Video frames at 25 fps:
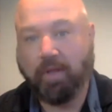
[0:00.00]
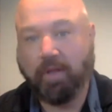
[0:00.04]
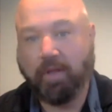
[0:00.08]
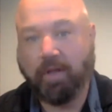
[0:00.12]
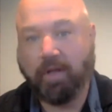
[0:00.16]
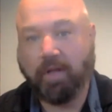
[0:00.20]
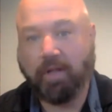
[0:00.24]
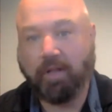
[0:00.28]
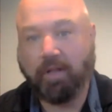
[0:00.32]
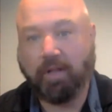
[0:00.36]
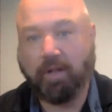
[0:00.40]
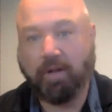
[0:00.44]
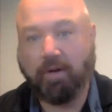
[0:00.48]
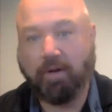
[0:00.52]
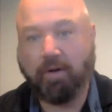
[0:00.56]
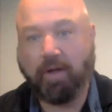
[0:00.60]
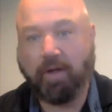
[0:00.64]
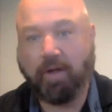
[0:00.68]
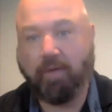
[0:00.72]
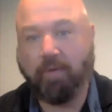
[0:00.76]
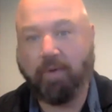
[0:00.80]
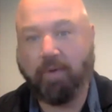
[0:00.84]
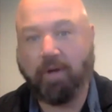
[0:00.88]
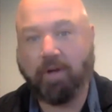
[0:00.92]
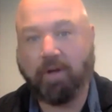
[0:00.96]
Hello,
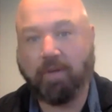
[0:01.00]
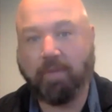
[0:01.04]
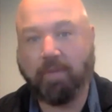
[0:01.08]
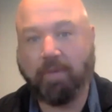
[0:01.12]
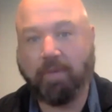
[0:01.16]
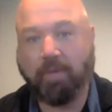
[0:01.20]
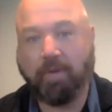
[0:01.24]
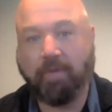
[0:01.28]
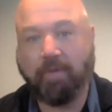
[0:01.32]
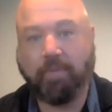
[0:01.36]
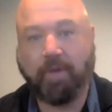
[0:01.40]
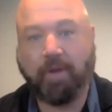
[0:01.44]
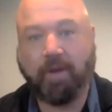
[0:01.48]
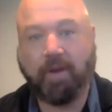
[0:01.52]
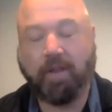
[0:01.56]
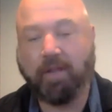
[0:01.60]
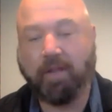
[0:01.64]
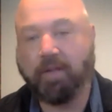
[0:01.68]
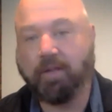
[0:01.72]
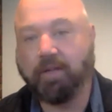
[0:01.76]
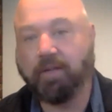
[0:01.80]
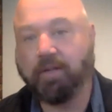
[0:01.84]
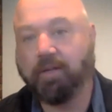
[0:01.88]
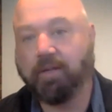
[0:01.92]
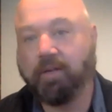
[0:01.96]
hey, welcome
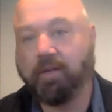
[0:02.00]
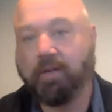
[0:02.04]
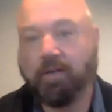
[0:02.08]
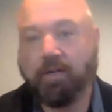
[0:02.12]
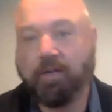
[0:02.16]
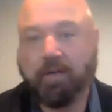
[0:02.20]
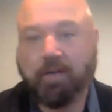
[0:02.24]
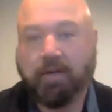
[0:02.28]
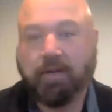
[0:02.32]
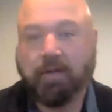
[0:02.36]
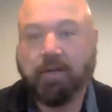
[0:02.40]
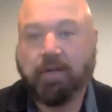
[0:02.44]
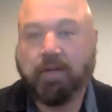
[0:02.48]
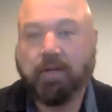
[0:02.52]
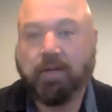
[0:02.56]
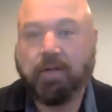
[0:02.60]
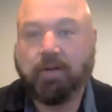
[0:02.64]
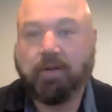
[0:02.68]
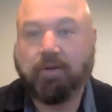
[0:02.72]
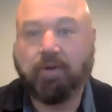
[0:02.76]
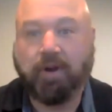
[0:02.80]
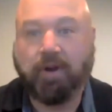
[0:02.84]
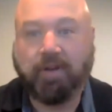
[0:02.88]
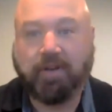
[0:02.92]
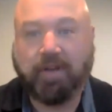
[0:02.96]
everybody.
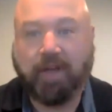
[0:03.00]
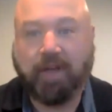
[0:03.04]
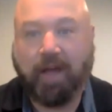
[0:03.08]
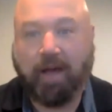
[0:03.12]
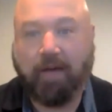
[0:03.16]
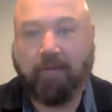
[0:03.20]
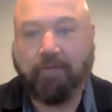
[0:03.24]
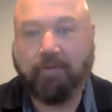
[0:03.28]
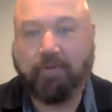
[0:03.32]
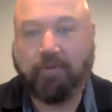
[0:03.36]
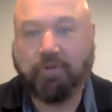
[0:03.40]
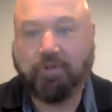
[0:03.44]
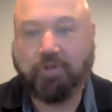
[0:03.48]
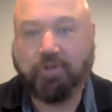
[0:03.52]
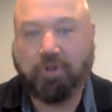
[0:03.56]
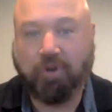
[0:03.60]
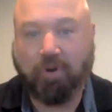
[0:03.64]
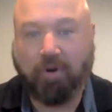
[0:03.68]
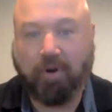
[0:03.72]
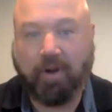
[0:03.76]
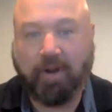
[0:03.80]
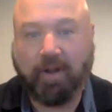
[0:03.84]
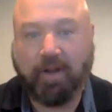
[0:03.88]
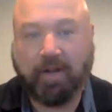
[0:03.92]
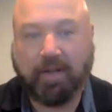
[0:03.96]
Great to have you
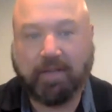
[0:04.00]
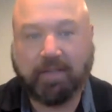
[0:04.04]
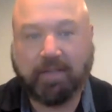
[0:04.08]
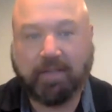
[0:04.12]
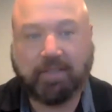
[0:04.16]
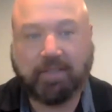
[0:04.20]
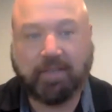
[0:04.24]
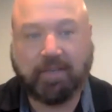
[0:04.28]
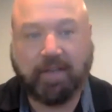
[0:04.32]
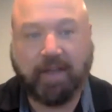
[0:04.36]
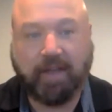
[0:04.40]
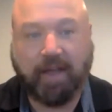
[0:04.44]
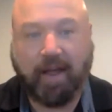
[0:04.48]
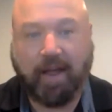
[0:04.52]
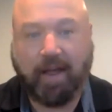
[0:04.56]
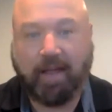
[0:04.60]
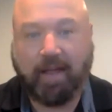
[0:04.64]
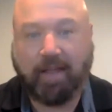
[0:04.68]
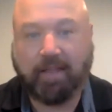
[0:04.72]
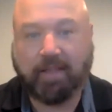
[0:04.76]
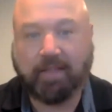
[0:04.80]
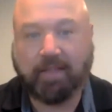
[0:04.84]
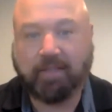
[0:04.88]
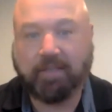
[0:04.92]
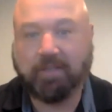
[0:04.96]
joining us today.
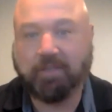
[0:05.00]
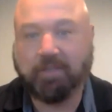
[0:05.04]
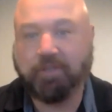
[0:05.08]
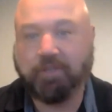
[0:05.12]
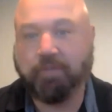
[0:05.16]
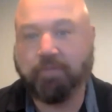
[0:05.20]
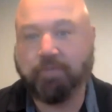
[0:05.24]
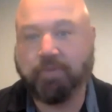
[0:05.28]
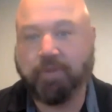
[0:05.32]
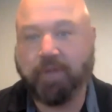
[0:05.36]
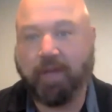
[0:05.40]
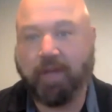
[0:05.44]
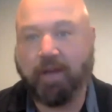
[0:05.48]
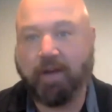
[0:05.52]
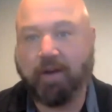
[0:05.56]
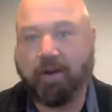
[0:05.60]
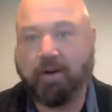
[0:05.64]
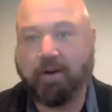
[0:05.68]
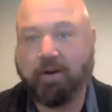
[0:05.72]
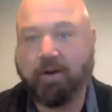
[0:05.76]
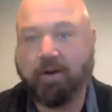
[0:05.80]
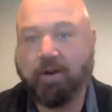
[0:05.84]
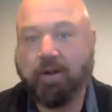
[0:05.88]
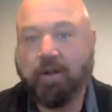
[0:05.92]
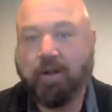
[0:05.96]
This is Jim
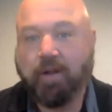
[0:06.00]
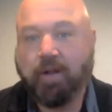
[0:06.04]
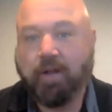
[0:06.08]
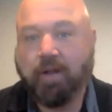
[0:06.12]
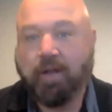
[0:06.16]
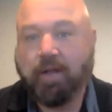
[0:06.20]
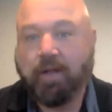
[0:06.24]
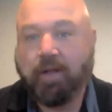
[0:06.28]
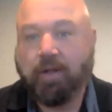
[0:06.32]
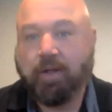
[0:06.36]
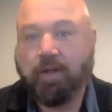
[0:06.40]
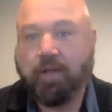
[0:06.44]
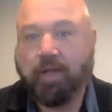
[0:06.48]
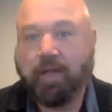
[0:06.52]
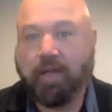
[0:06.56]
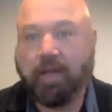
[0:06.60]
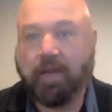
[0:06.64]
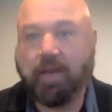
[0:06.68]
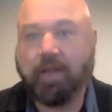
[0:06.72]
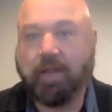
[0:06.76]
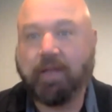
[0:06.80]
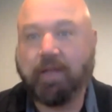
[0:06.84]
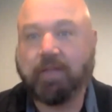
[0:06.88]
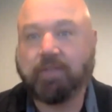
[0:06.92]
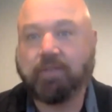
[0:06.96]
Tanner. It
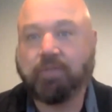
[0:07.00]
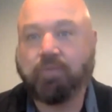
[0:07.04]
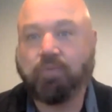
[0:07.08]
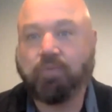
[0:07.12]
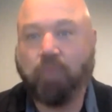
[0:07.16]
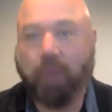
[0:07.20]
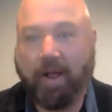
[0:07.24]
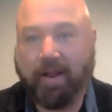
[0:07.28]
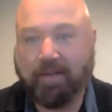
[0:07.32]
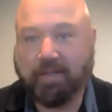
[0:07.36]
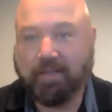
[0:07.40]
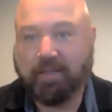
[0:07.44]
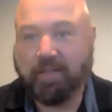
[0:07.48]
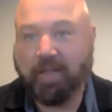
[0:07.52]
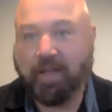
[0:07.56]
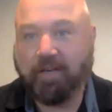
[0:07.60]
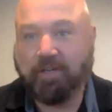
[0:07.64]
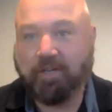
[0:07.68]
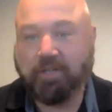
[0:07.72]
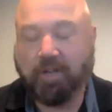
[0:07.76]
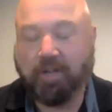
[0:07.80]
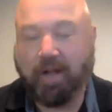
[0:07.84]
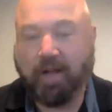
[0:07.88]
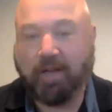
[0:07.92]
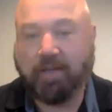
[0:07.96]
is Wednesday,
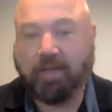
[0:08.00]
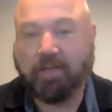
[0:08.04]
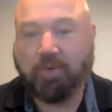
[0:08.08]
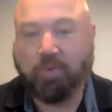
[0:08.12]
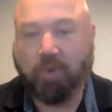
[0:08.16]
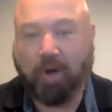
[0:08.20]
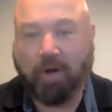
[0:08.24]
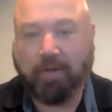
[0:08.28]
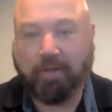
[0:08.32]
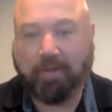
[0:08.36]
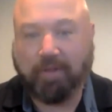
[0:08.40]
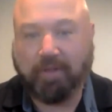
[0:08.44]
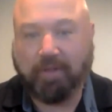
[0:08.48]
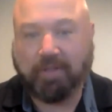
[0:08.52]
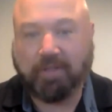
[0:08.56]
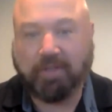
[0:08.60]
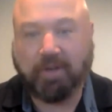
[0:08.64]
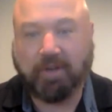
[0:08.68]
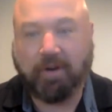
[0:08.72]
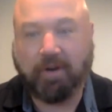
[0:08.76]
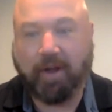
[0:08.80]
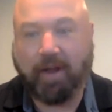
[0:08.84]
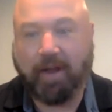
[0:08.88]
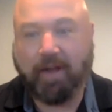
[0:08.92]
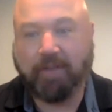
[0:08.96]
July 12th. This is
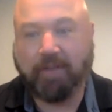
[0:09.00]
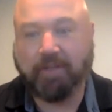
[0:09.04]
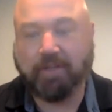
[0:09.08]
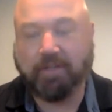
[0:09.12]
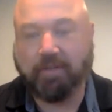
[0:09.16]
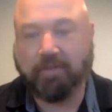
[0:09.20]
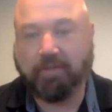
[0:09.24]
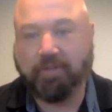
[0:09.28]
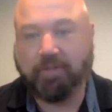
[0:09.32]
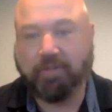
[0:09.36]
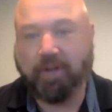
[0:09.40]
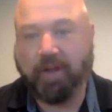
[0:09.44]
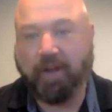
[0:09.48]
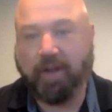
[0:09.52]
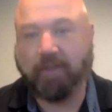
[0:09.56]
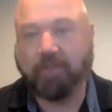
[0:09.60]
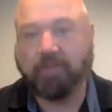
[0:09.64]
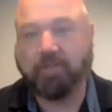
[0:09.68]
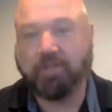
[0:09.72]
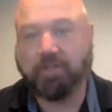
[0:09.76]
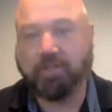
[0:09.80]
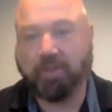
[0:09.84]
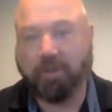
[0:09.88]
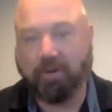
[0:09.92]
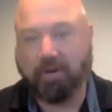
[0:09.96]
our Agents of Change
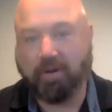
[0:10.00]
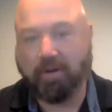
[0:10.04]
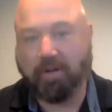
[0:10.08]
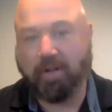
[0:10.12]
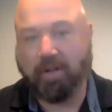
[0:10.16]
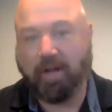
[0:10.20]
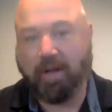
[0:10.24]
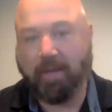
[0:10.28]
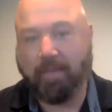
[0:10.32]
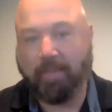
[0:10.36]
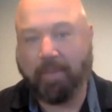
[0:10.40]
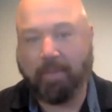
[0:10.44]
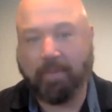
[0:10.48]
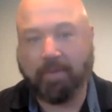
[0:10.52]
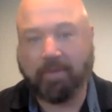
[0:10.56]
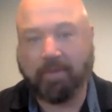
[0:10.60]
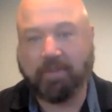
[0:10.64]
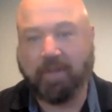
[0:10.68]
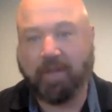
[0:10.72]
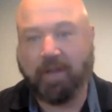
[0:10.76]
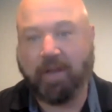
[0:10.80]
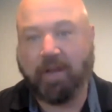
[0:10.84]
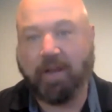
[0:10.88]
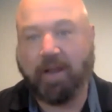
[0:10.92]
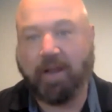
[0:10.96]
Circle Up. I'm
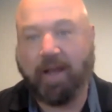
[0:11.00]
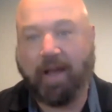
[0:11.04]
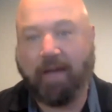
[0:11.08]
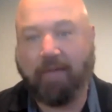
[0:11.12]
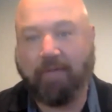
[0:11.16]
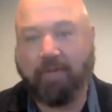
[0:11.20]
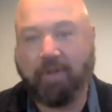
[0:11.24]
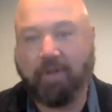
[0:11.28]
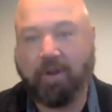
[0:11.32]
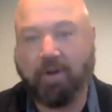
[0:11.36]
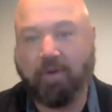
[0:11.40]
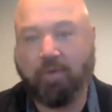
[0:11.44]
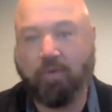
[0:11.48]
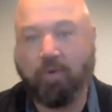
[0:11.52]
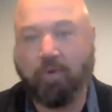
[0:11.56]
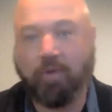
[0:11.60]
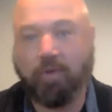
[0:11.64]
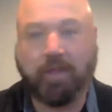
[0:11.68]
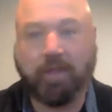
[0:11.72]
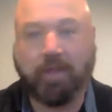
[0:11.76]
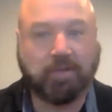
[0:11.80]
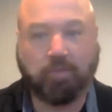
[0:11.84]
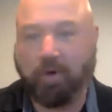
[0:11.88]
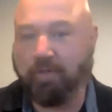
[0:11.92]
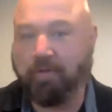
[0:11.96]
excited to have you here with
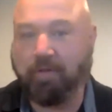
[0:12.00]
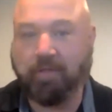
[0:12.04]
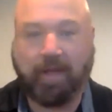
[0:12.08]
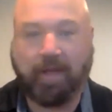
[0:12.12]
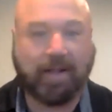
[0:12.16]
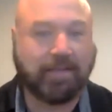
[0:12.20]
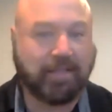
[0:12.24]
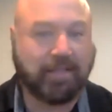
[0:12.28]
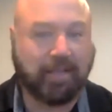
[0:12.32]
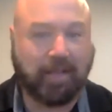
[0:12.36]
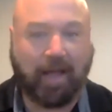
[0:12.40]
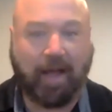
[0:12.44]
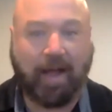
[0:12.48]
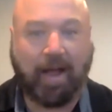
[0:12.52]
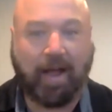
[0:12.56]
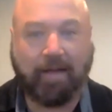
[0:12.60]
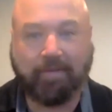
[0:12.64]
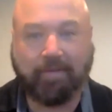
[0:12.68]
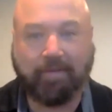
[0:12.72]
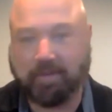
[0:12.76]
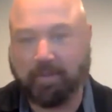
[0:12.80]
us, whether that's live.